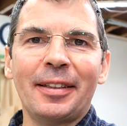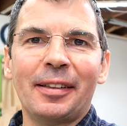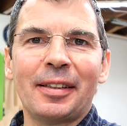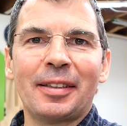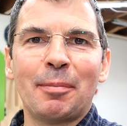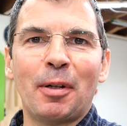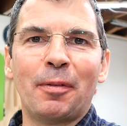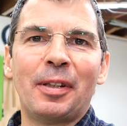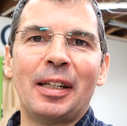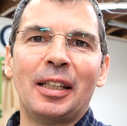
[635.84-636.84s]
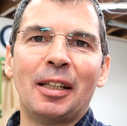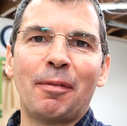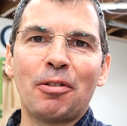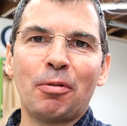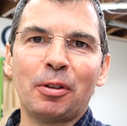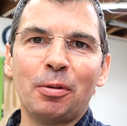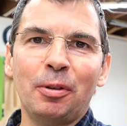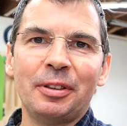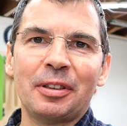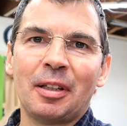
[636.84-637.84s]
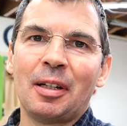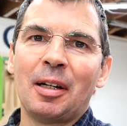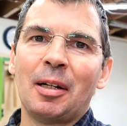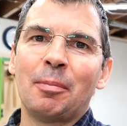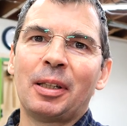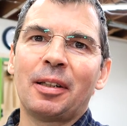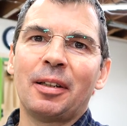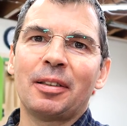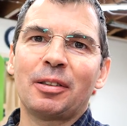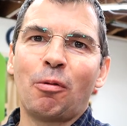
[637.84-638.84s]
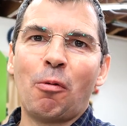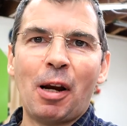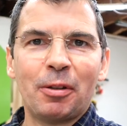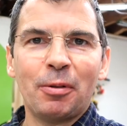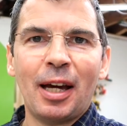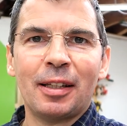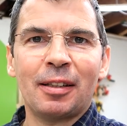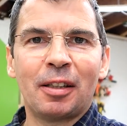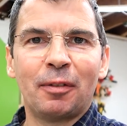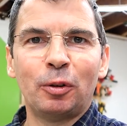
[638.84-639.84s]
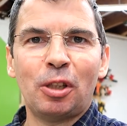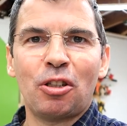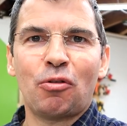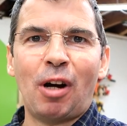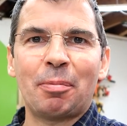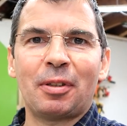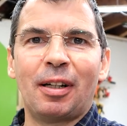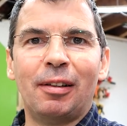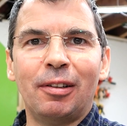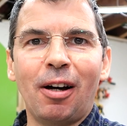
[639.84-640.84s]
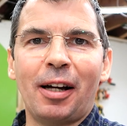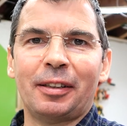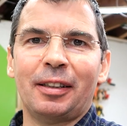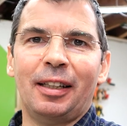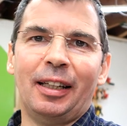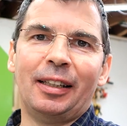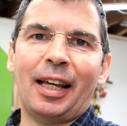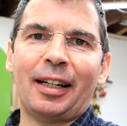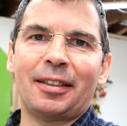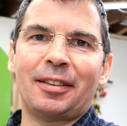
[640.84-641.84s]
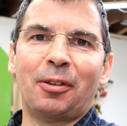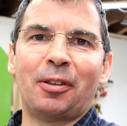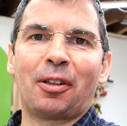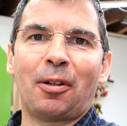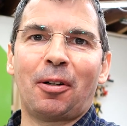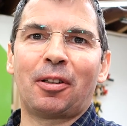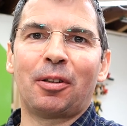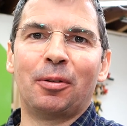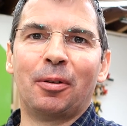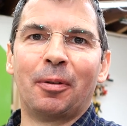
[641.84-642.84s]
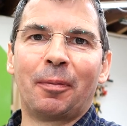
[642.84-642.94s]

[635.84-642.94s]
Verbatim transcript: than the sum of the individual tools because when I do that, the voltage drops a lot and that cuts down on the current too.